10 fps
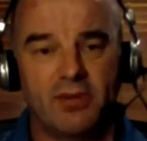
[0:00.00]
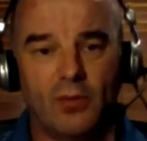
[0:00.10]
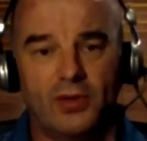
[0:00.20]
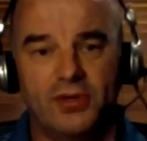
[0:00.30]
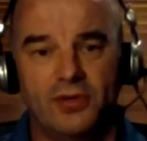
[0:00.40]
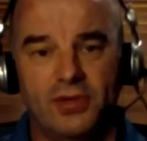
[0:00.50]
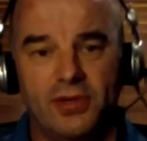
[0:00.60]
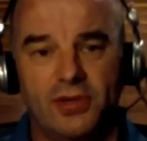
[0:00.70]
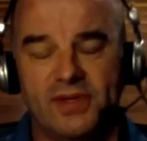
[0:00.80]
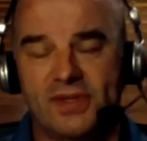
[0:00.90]
But what you
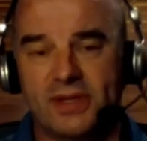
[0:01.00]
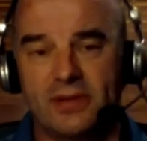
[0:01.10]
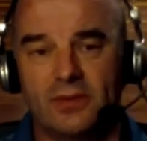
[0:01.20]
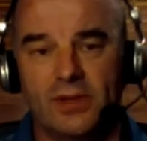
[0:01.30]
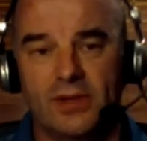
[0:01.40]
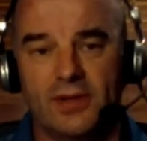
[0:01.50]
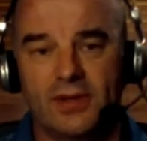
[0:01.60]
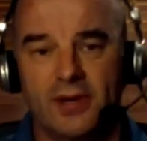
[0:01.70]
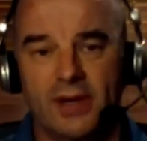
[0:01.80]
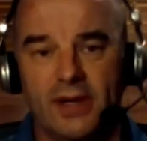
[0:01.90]
do is still
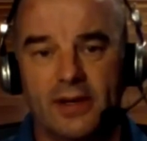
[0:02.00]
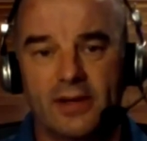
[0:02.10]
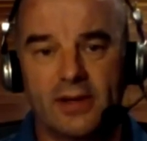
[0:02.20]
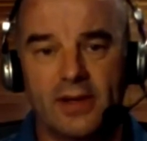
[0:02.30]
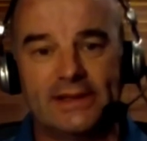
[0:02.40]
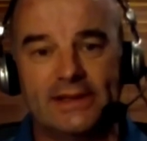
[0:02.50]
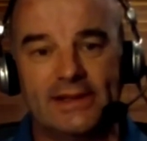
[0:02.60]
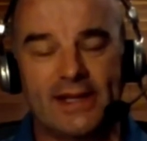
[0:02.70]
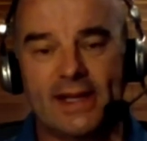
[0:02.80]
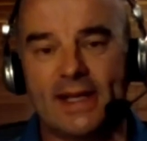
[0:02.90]
worth doing.
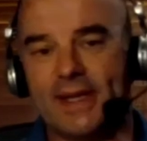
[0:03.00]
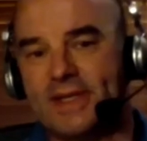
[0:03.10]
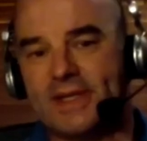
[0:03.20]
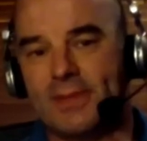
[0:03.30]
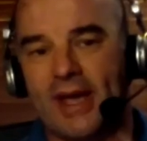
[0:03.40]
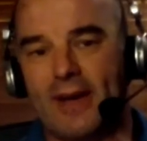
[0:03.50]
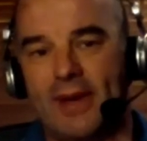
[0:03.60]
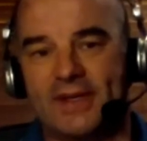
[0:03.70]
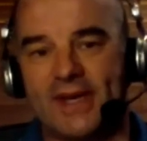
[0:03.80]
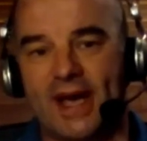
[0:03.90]
I think that needs to be
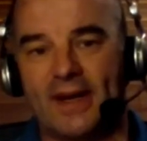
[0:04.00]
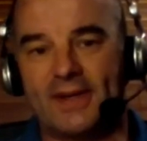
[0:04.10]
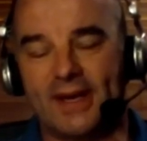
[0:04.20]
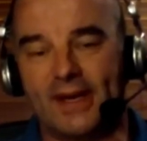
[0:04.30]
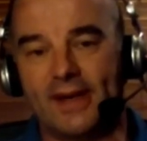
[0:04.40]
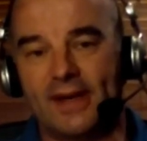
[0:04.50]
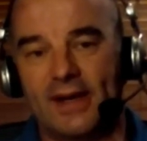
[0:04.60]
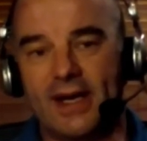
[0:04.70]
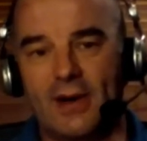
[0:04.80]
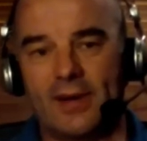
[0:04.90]
our mentality.
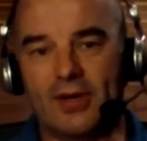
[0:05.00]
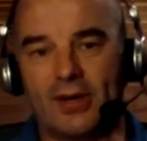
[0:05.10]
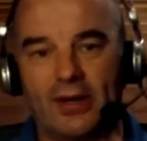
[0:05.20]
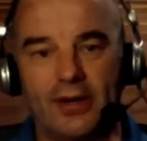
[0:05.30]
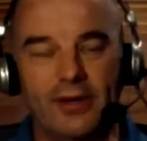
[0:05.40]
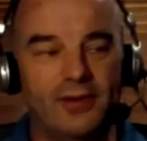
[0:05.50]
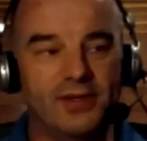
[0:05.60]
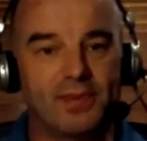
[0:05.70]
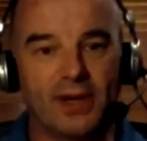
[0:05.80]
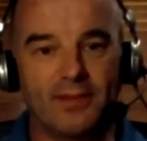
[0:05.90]
I know I'm going to
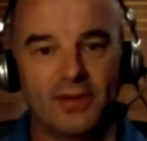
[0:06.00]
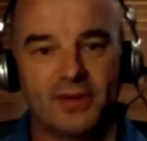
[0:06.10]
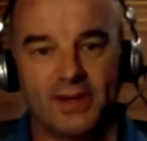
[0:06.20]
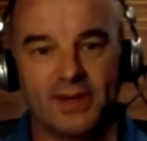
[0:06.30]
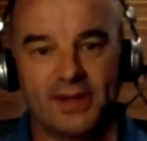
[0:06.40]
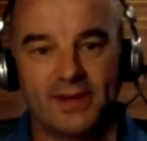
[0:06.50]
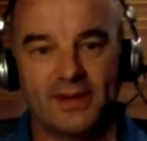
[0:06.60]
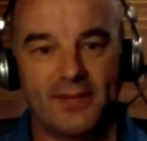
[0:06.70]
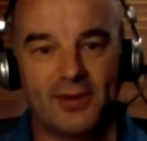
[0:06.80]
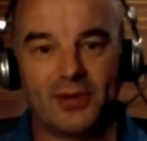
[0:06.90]
lose, but I'm not going
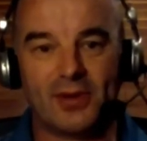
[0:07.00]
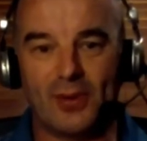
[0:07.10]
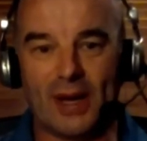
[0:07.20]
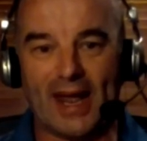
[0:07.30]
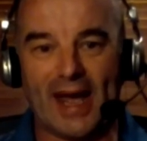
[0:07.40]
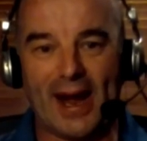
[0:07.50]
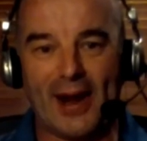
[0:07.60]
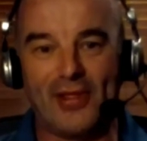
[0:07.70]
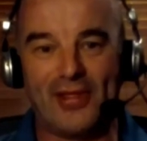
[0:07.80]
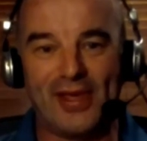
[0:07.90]
to
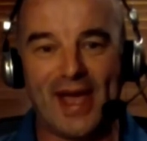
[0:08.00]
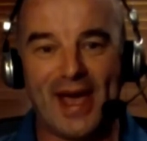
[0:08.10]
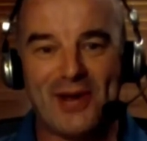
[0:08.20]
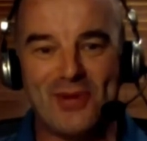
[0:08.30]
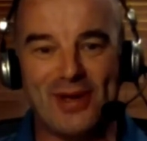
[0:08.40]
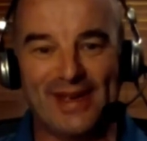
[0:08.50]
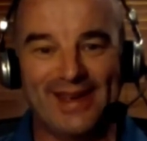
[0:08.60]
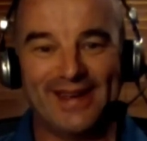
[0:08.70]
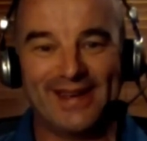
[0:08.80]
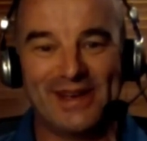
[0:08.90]
allow the
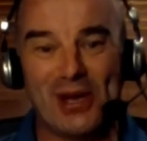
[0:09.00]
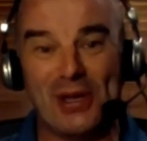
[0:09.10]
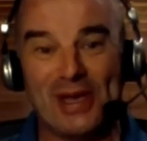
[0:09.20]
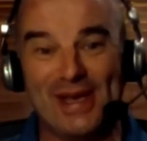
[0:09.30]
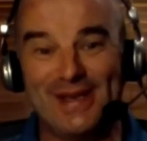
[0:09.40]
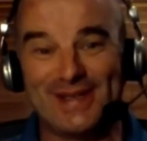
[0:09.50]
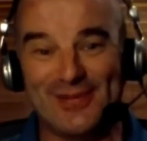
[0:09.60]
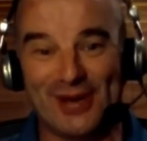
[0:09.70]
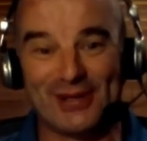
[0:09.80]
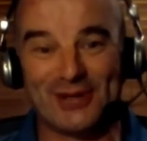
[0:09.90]
enemy an
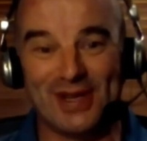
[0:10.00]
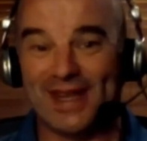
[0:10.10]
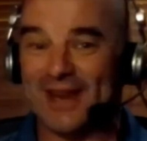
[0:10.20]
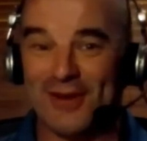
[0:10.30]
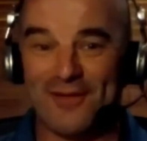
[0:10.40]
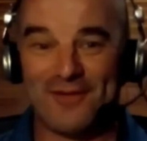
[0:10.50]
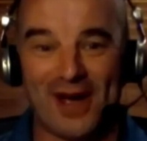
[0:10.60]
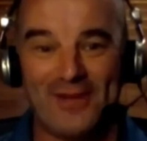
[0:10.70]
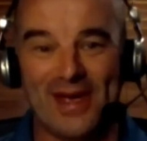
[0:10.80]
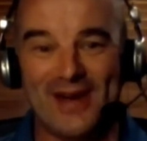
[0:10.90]
easy victory. They're going to have to
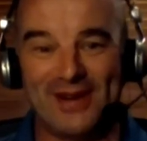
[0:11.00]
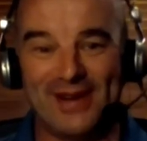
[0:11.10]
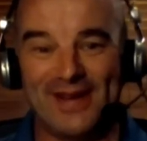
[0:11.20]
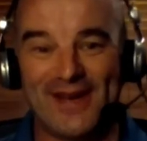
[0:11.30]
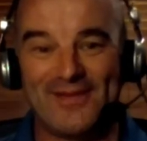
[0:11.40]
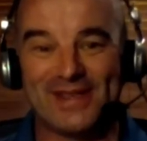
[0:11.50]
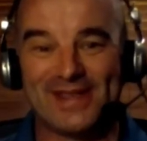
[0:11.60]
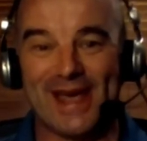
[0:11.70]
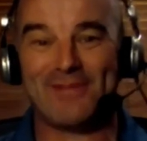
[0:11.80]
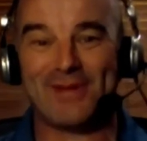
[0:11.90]
fight me every
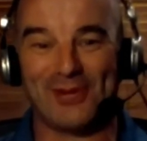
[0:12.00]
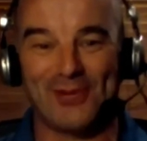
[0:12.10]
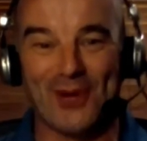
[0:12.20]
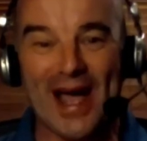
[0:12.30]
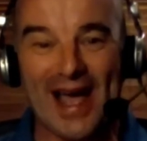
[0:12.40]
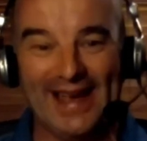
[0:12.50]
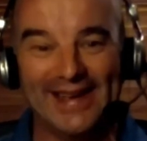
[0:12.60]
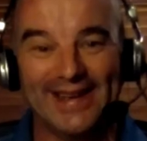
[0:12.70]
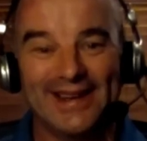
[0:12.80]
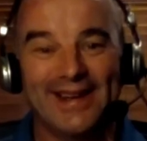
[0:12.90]
step of the way.